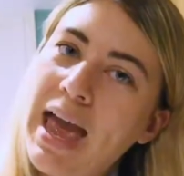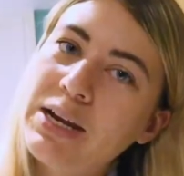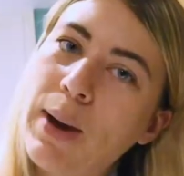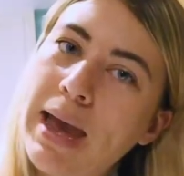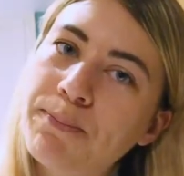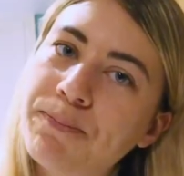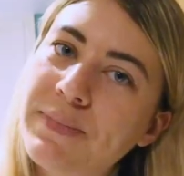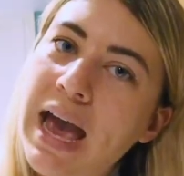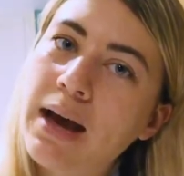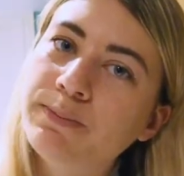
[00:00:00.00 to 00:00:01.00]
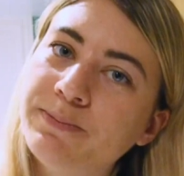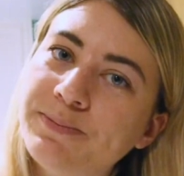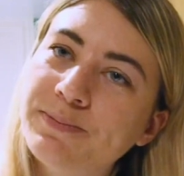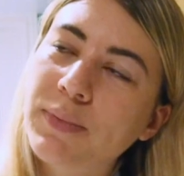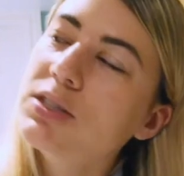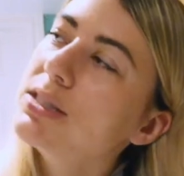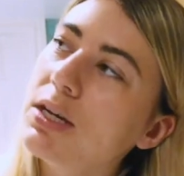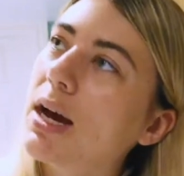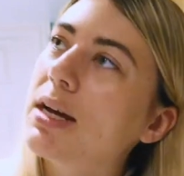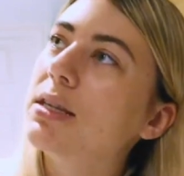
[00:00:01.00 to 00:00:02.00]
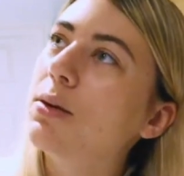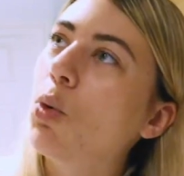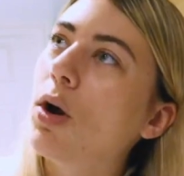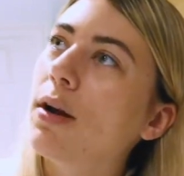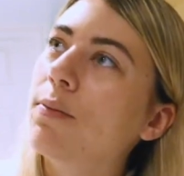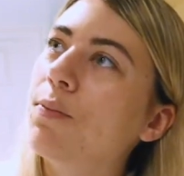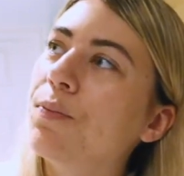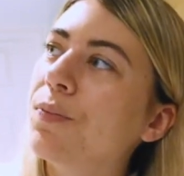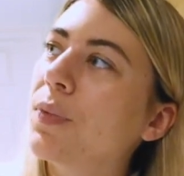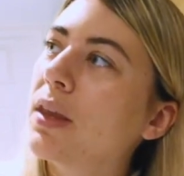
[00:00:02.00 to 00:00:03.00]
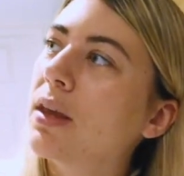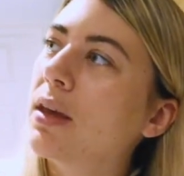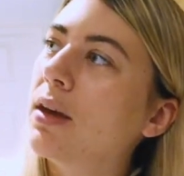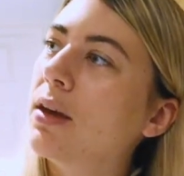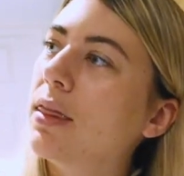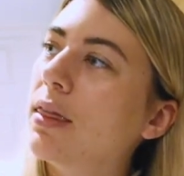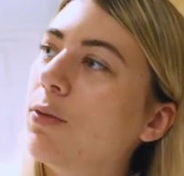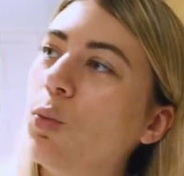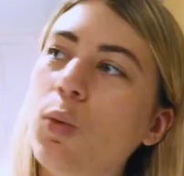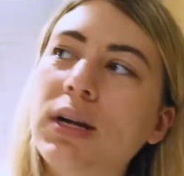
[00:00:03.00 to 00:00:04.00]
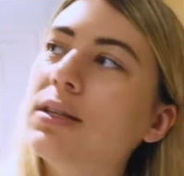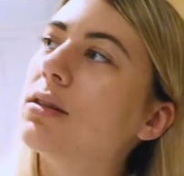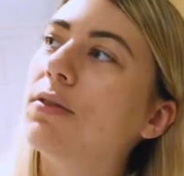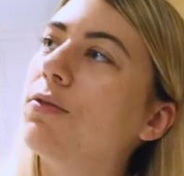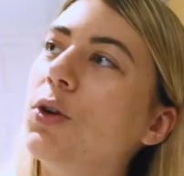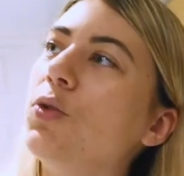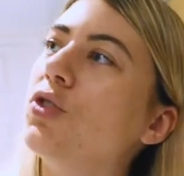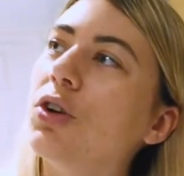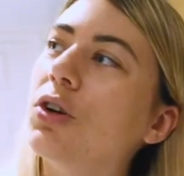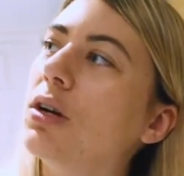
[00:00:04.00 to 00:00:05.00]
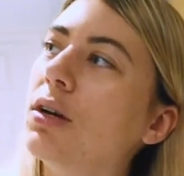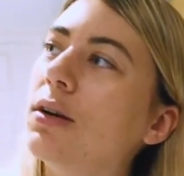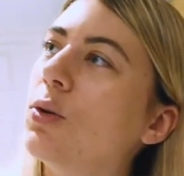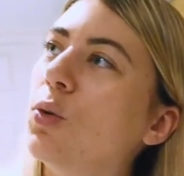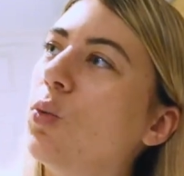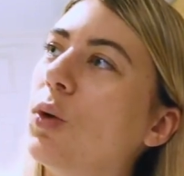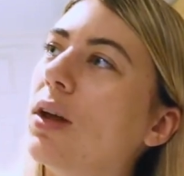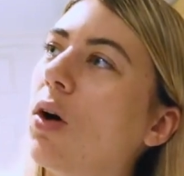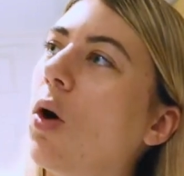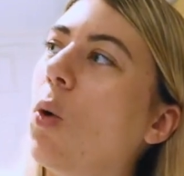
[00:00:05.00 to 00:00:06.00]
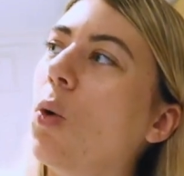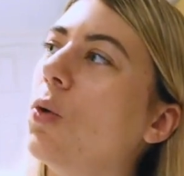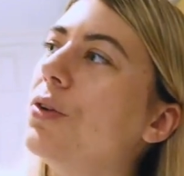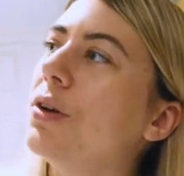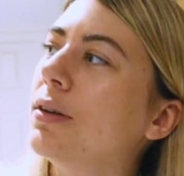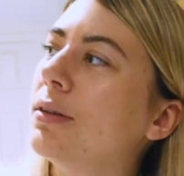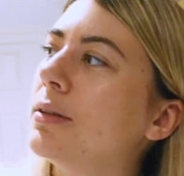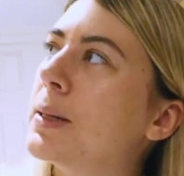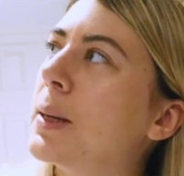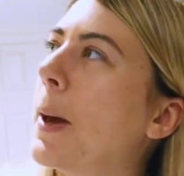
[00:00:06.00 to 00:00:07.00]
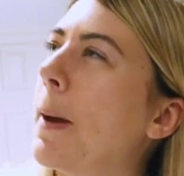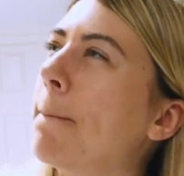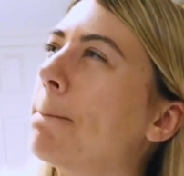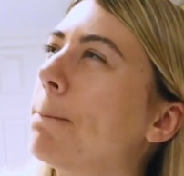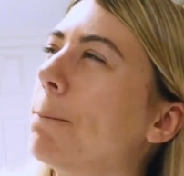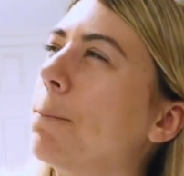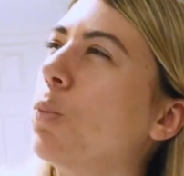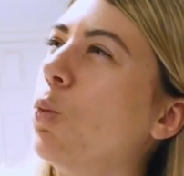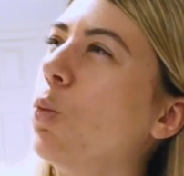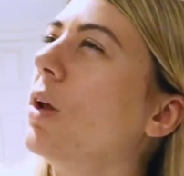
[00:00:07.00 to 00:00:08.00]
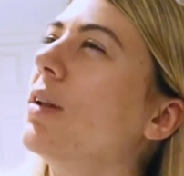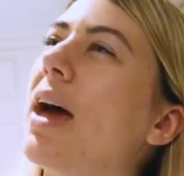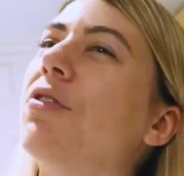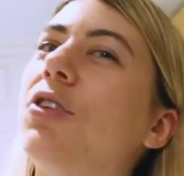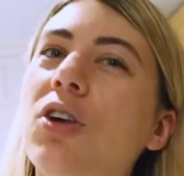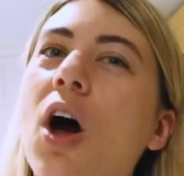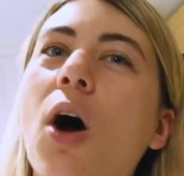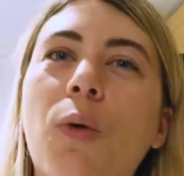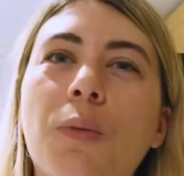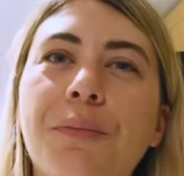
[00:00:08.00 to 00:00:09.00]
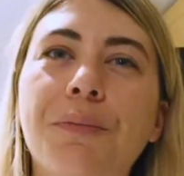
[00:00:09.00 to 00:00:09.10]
Anyway, yeah, I'll see you guys in the morning. What the future will hold, we'll never know.